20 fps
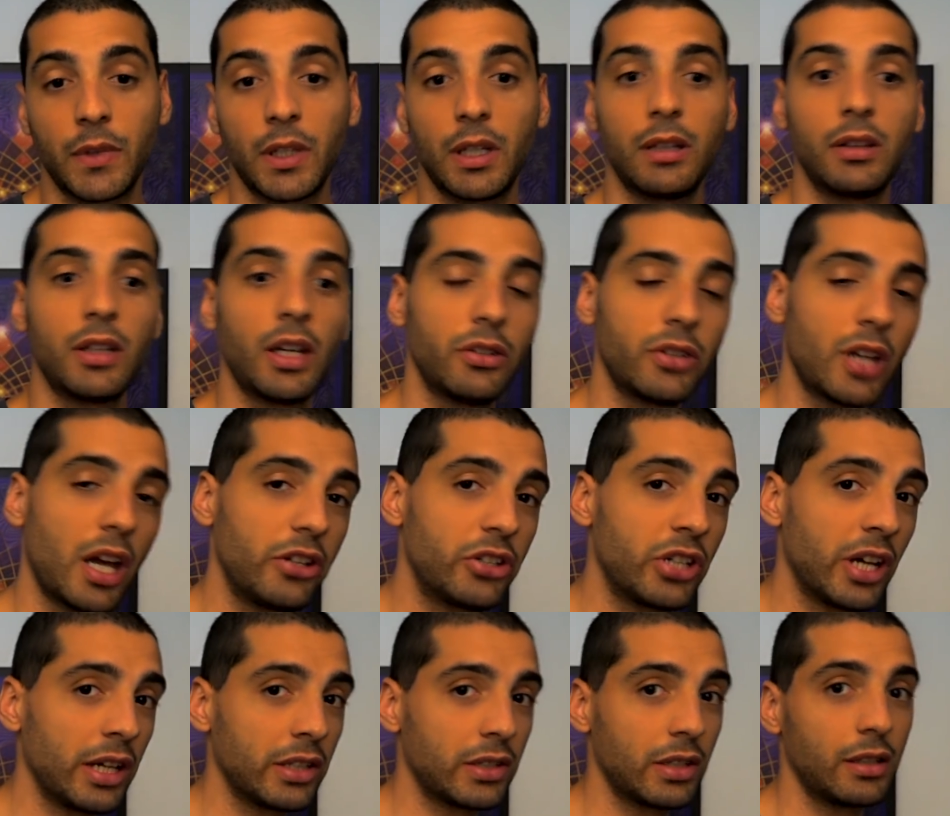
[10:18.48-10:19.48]
and then
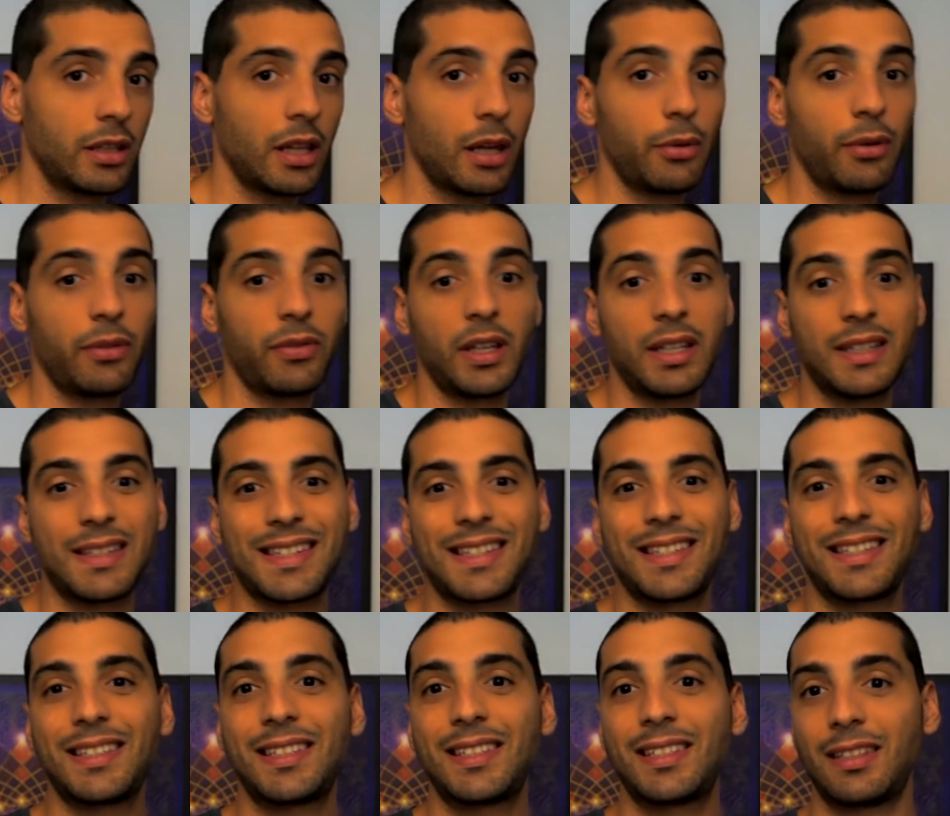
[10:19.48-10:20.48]
digest and everything,
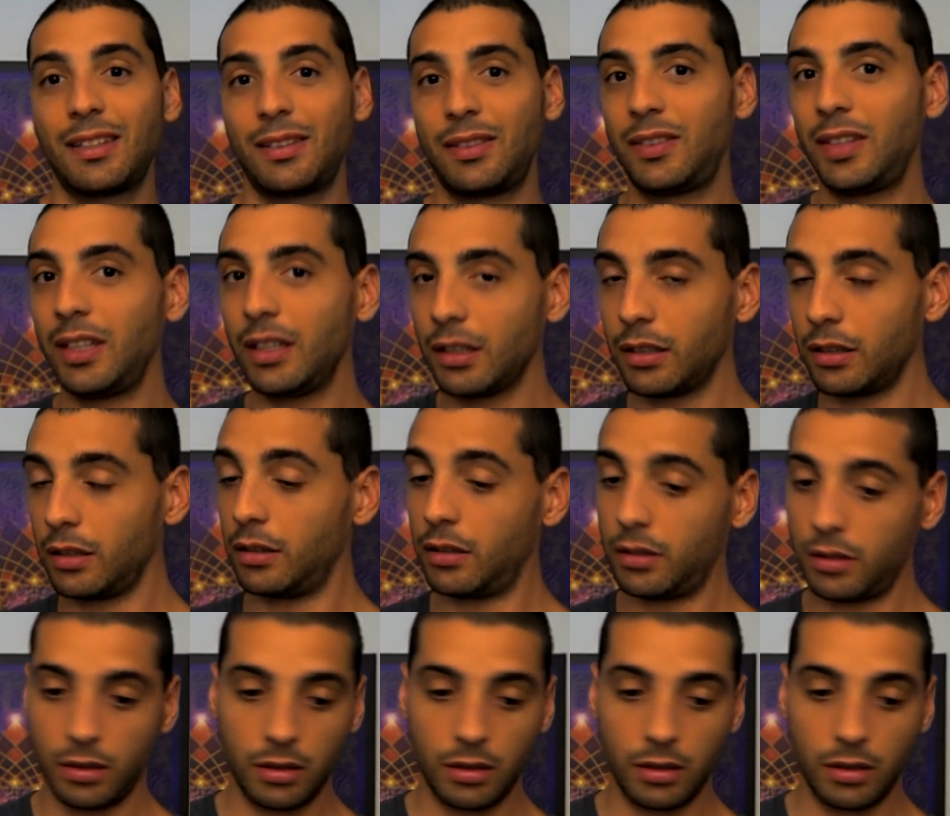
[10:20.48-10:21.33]
still